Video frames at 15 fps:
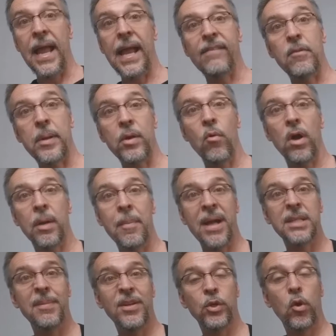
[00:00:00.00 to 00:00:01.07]
Hey everybody, welcome
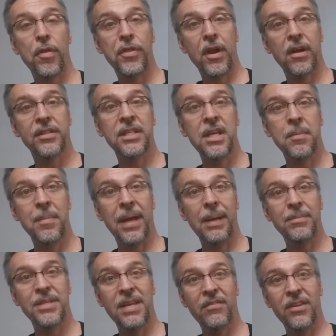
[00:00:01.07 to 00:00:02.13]
back to Magic Orthodoxy. My
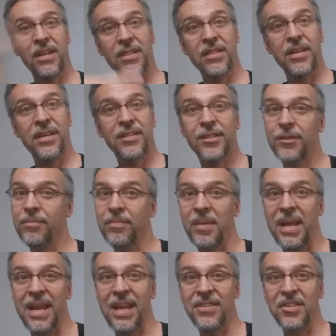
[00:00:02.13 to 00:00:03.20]
name's David and this
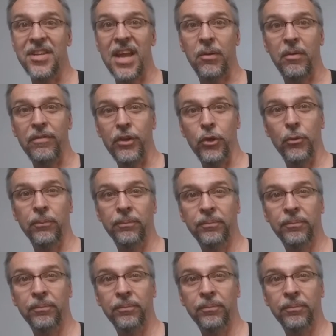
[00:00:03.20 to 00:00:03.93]
is a deck review.